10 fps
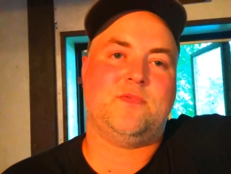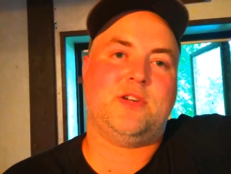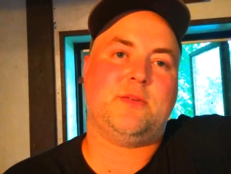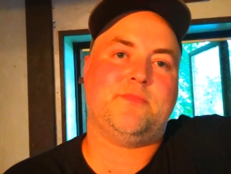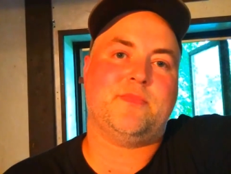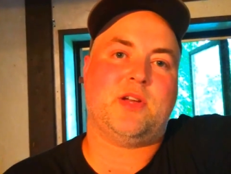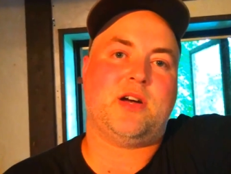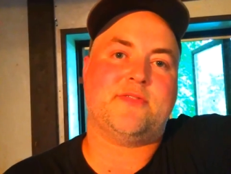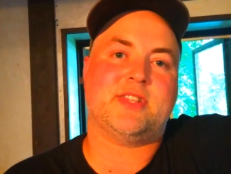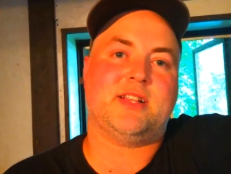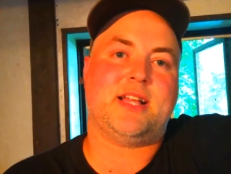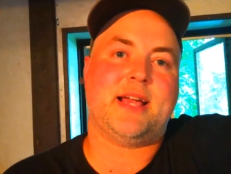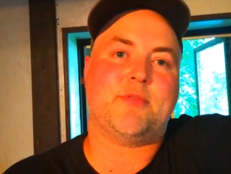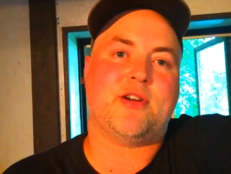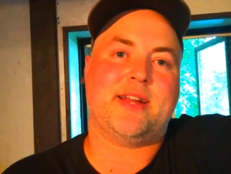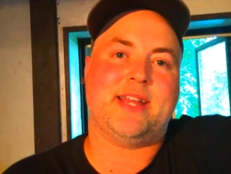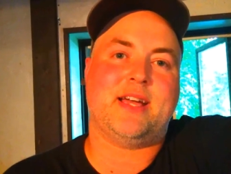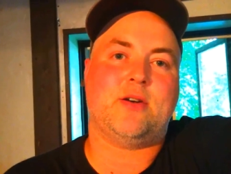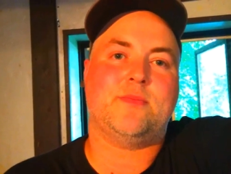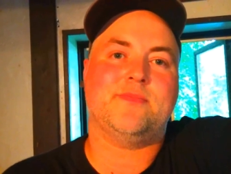Well, off to the library
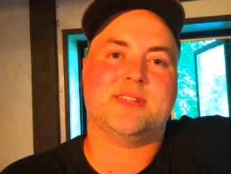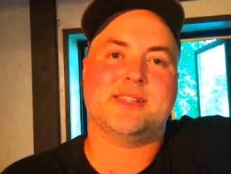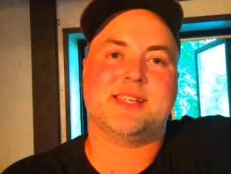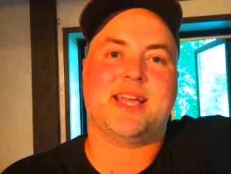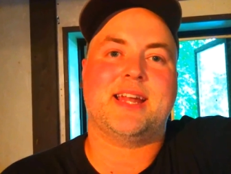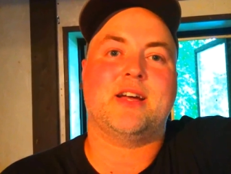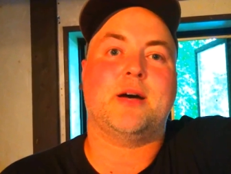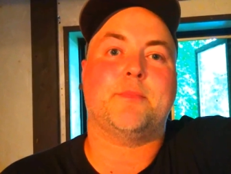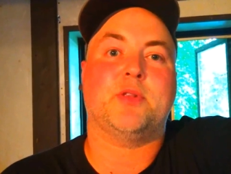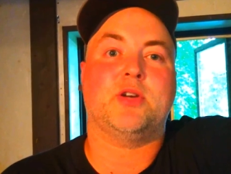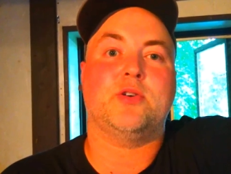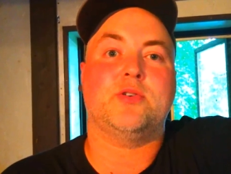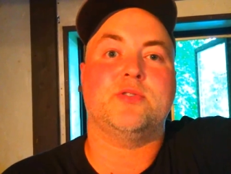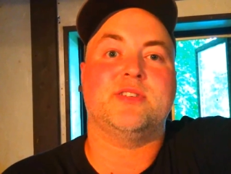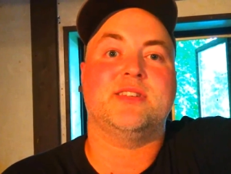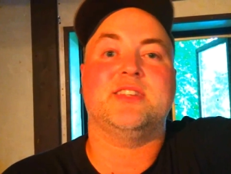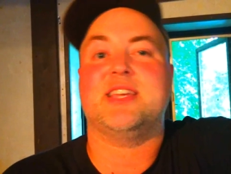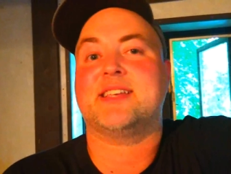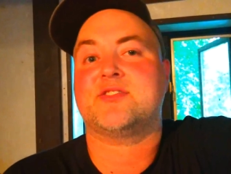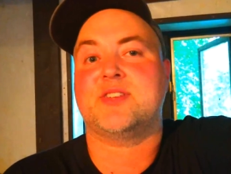now, because I gotta upload
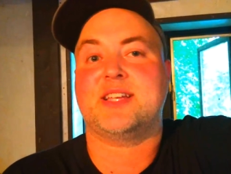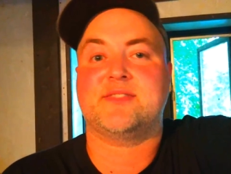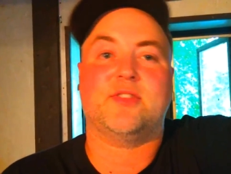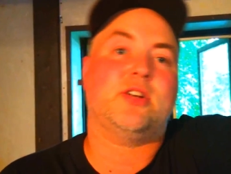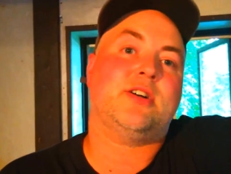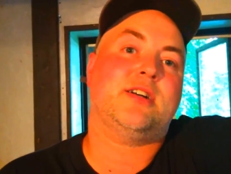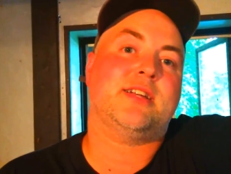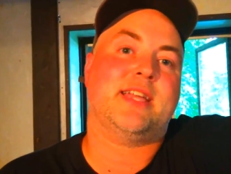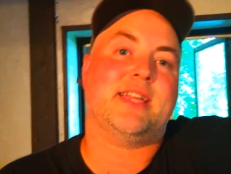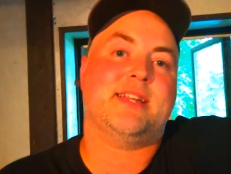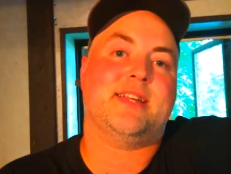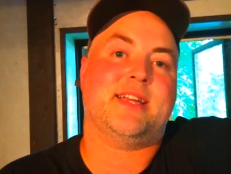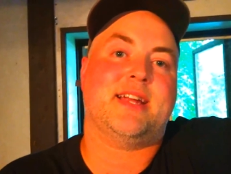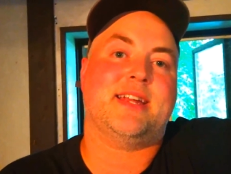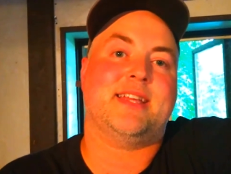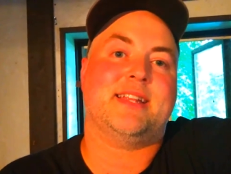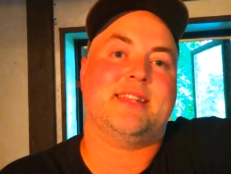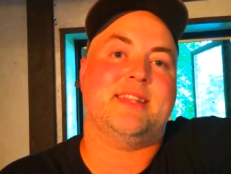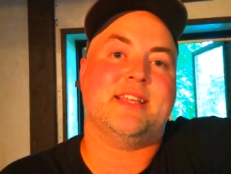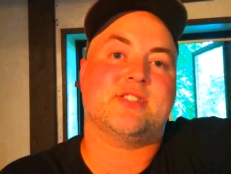yesterday's vlog and I gotta
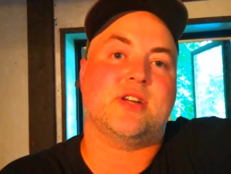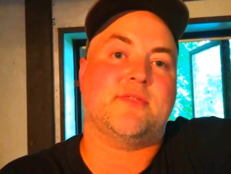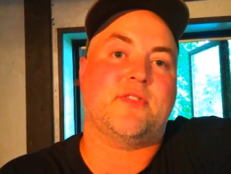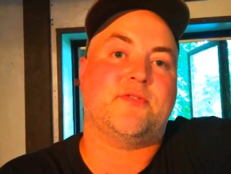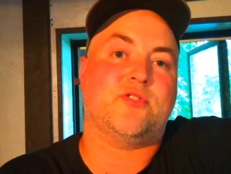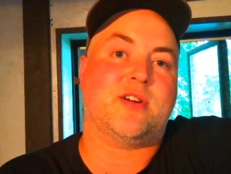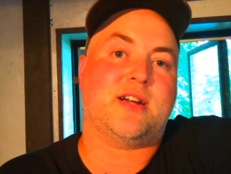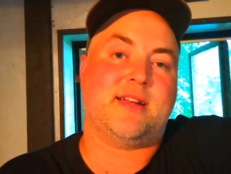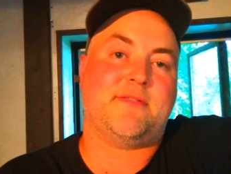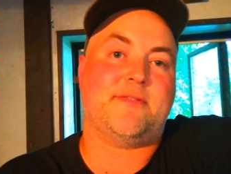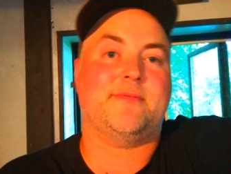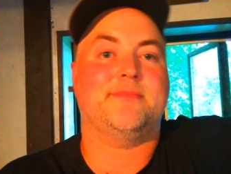get this off of Drive.